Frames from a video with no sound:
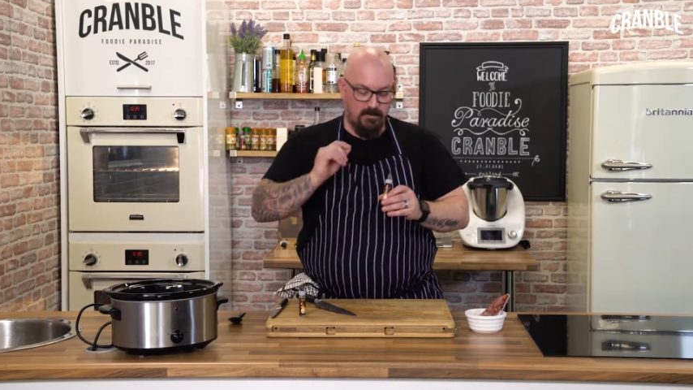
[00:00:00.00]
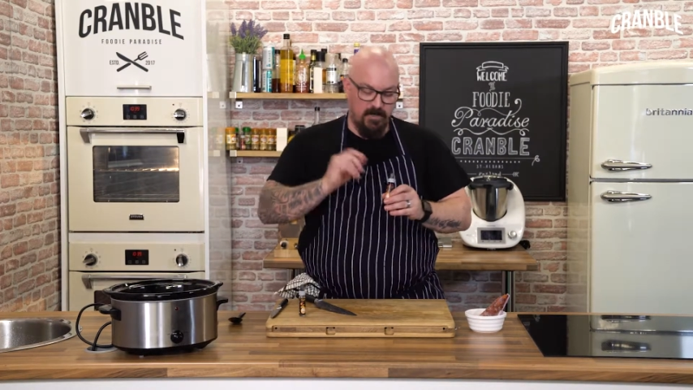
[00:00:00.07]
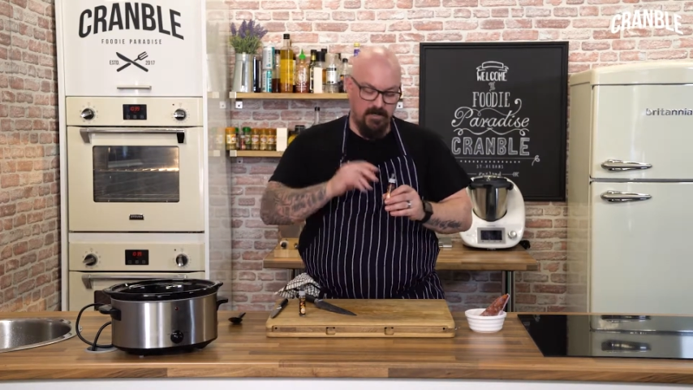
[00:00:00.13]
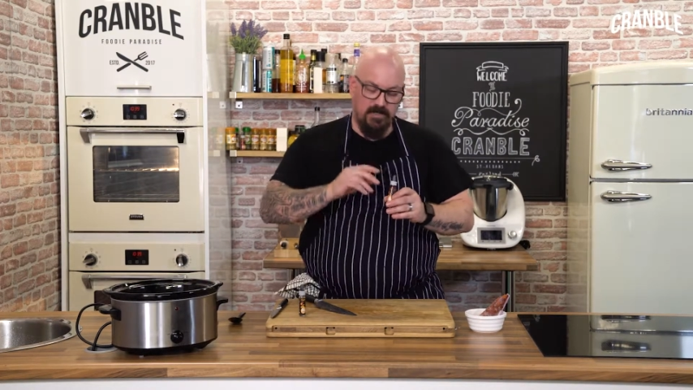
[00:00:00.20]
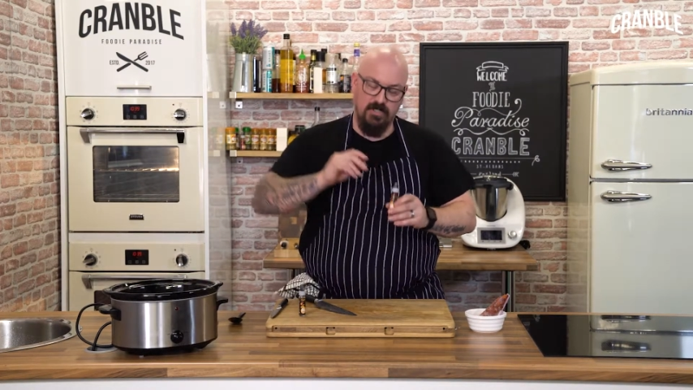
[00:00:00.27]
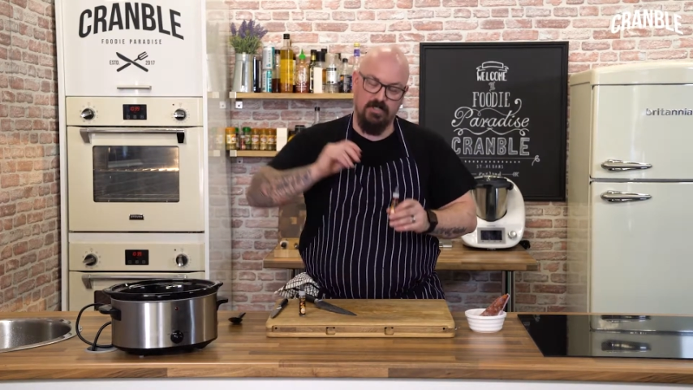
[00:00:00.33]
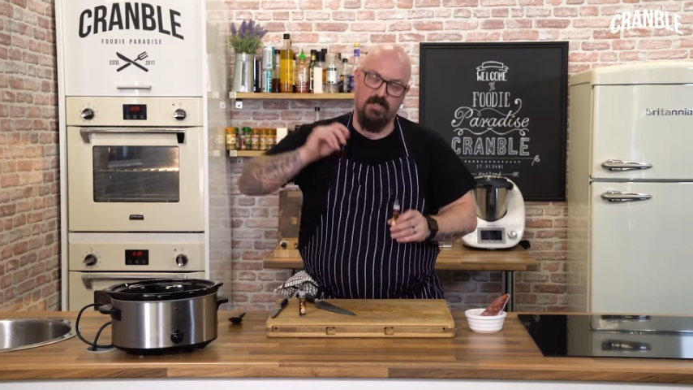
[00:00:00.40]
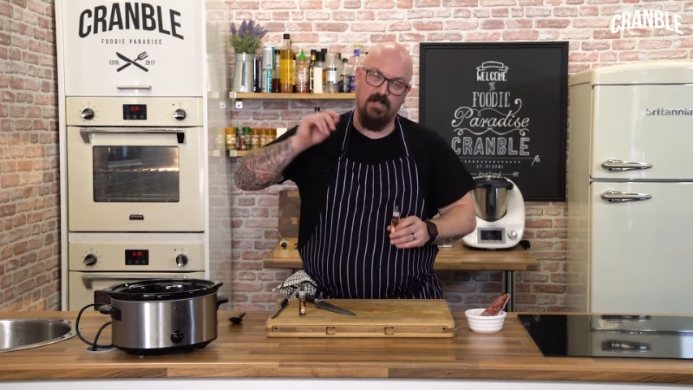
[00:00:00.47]
but
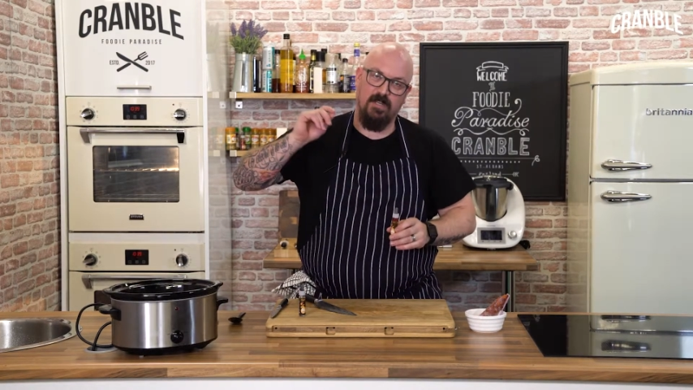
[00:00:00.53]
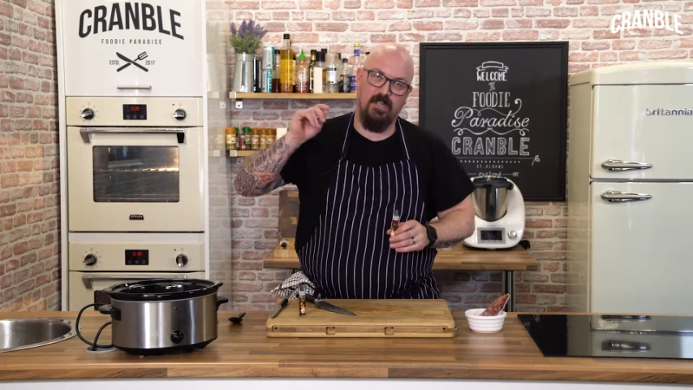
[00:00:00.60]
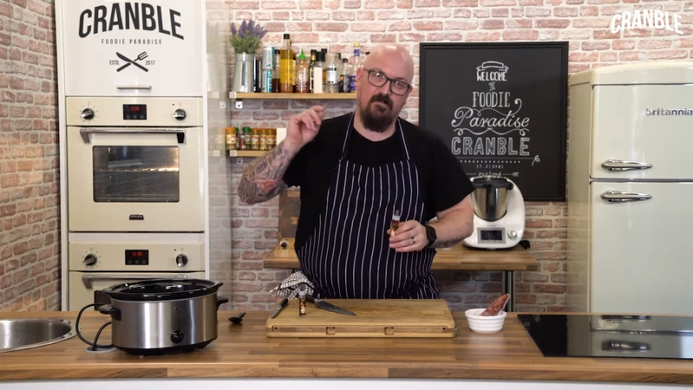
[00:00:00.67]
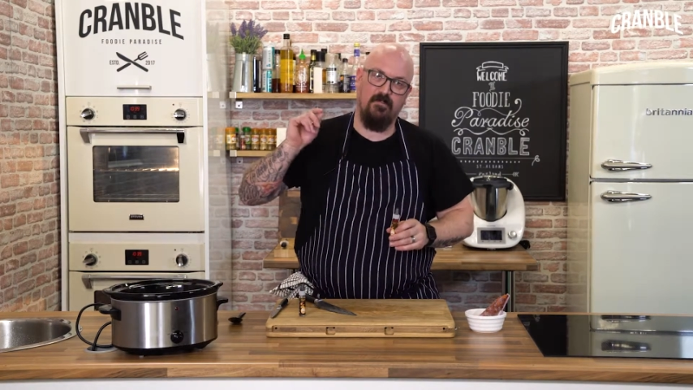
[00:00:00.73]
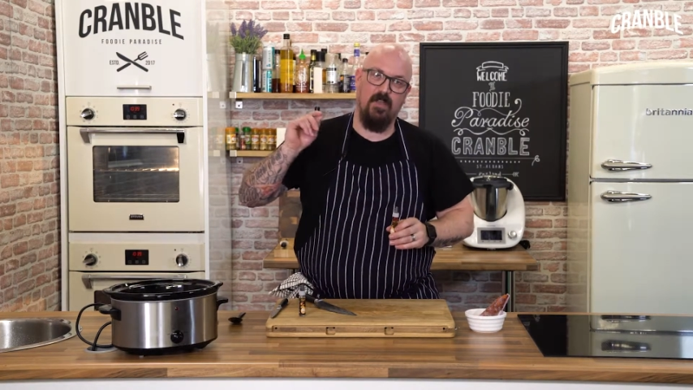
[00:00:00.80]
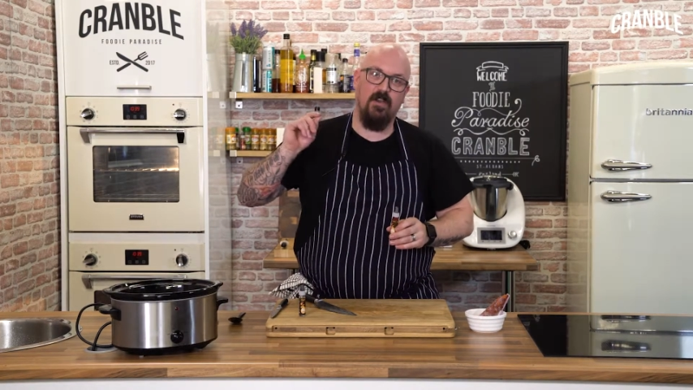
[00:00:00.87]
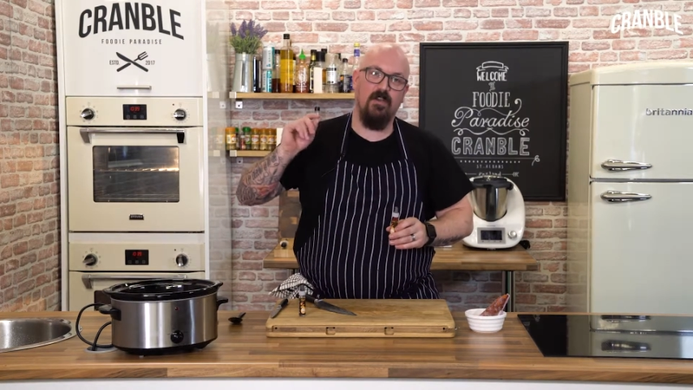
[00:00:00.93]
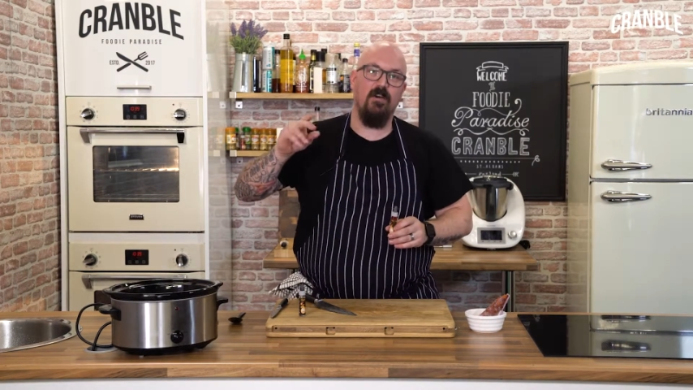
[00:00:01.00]
it's just going to
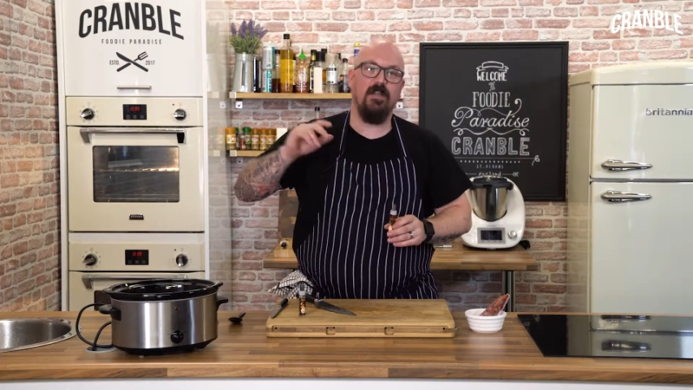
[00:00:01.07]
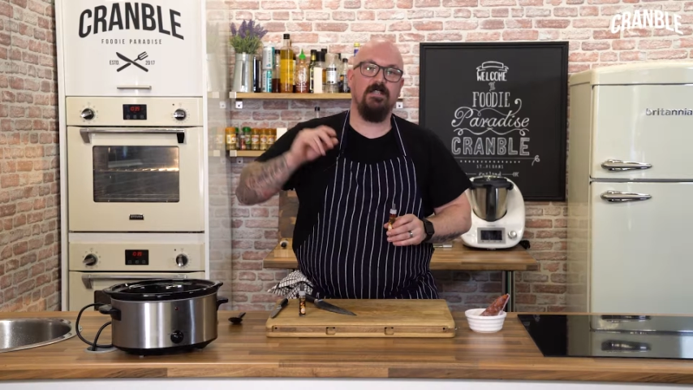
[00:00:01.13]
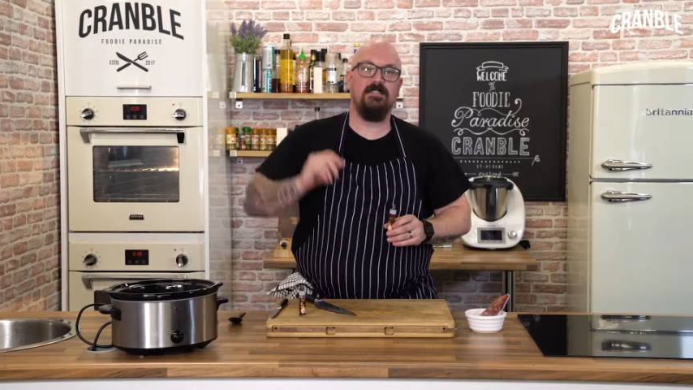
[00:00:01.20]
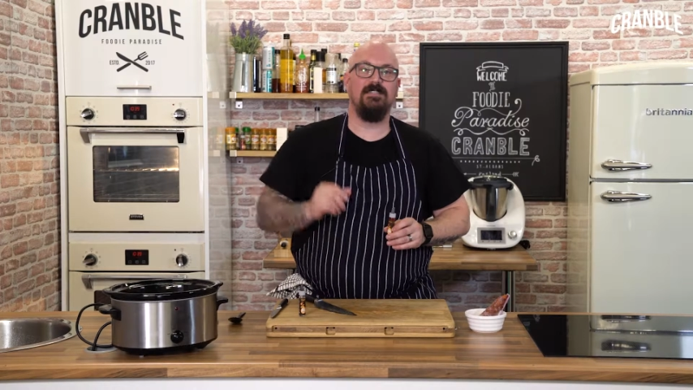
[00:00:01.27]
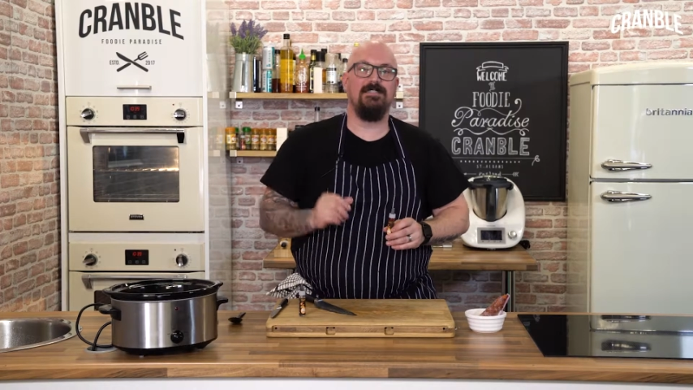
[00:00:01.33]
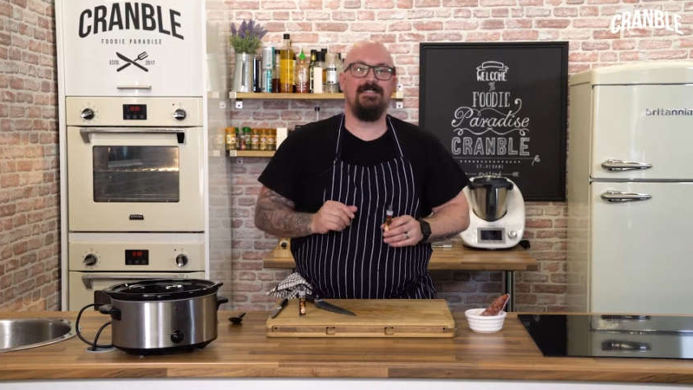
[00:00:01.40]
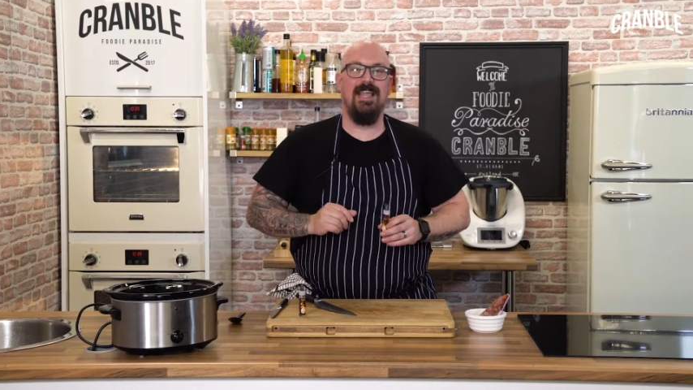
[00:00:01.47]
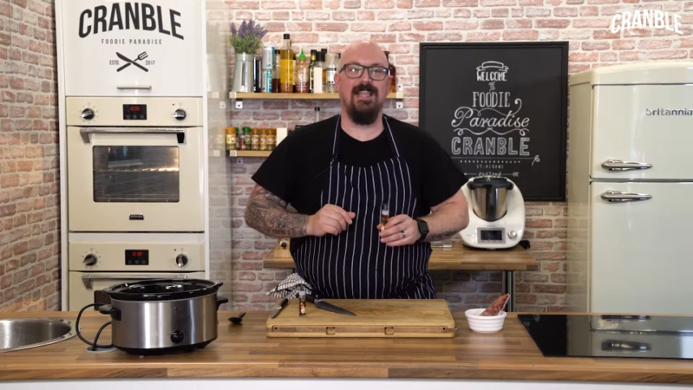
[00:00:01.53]
give it a nice
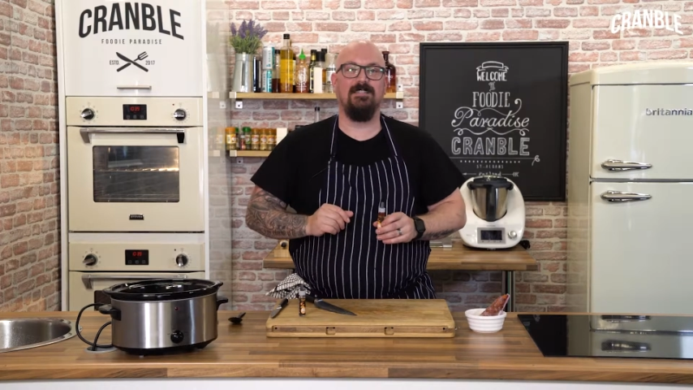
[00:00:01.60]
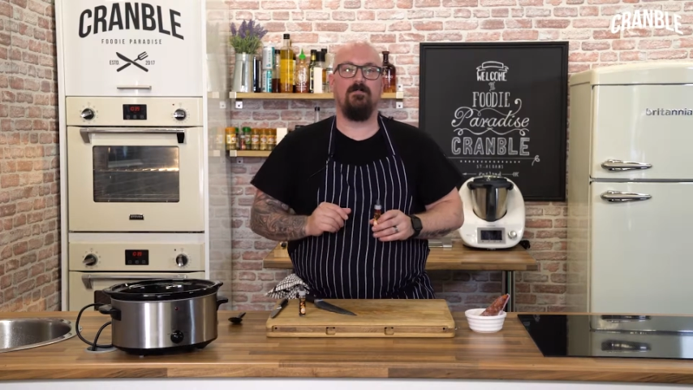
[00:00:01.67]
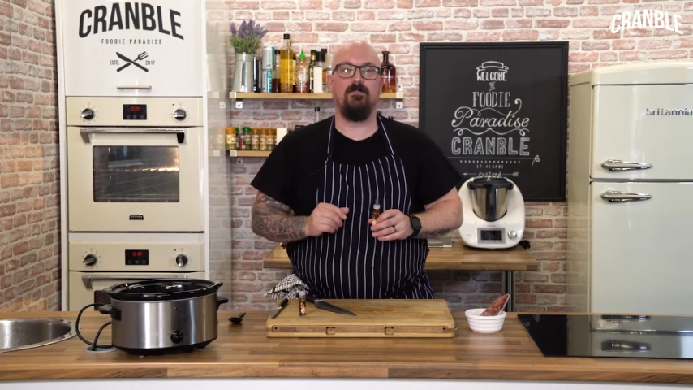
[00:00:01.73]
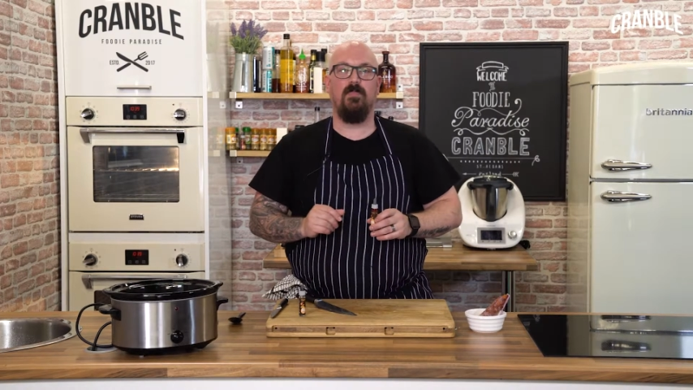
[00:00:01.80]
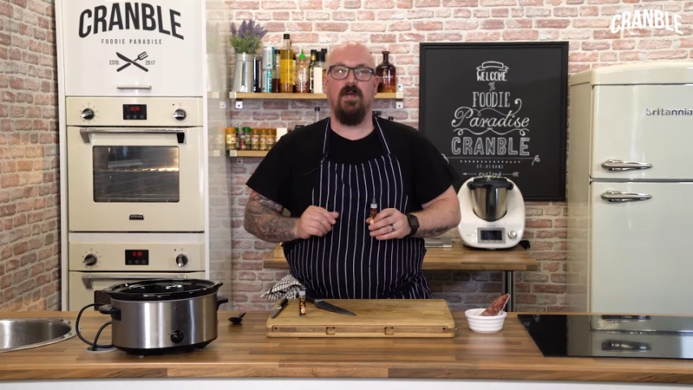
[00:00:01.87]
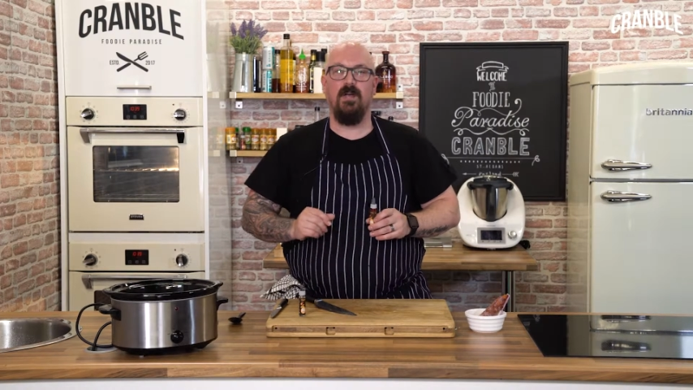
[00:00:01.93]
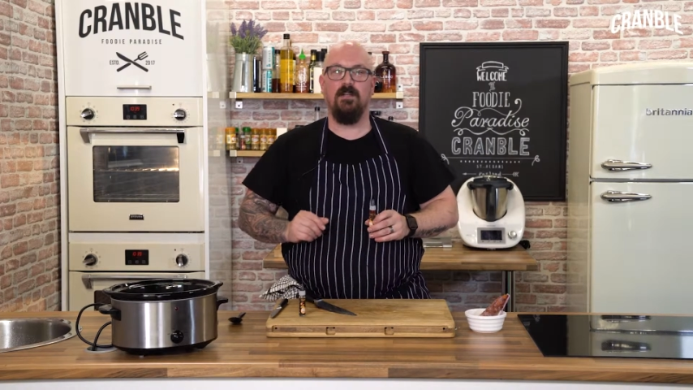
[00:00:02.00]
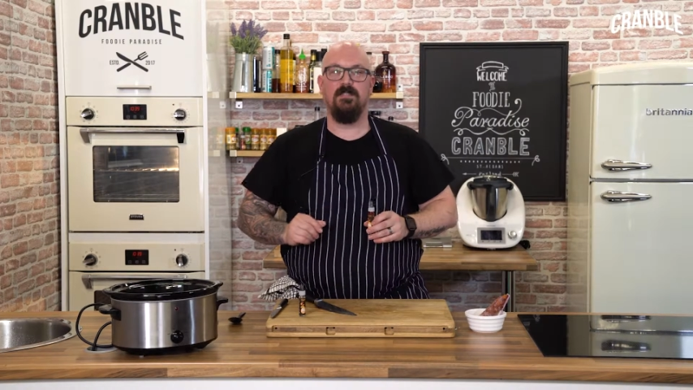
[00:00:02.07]
intense
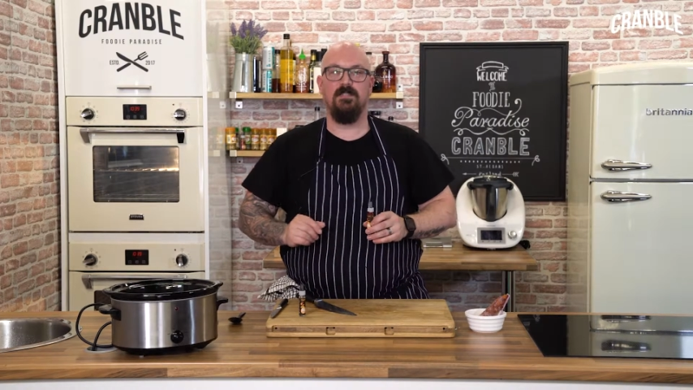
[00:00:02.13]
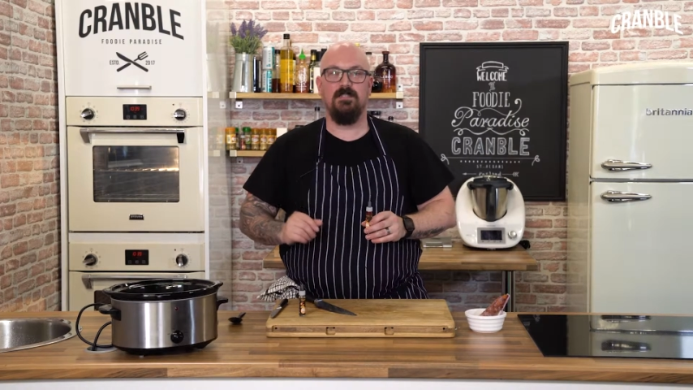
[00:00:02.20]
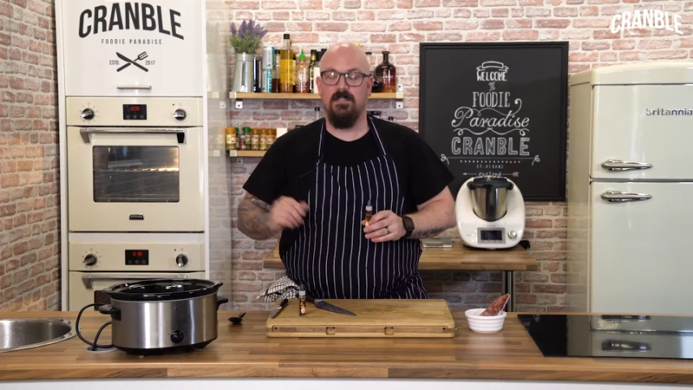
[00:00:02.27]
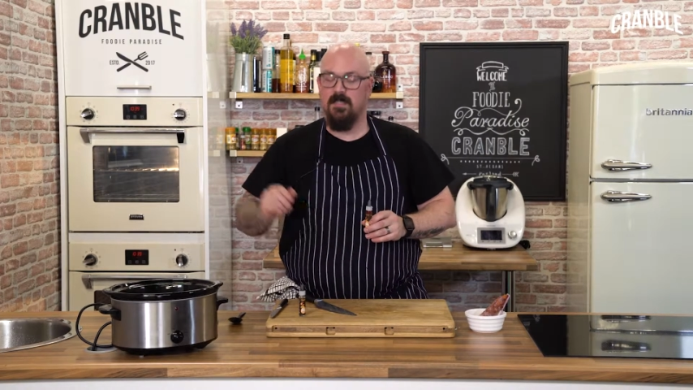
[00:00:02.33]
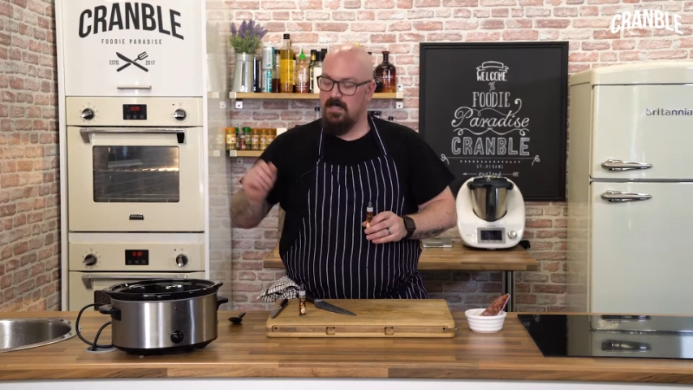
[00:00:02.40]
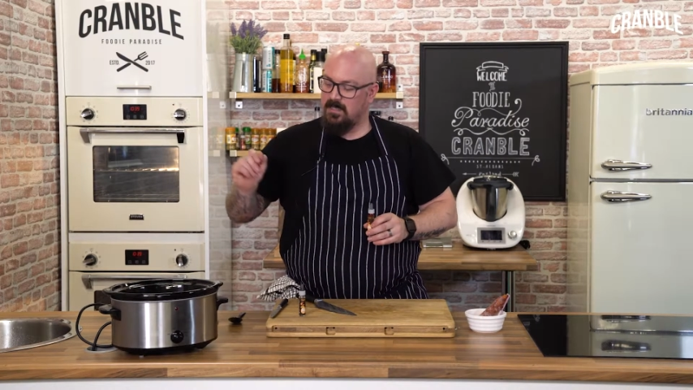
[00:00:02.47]
burst,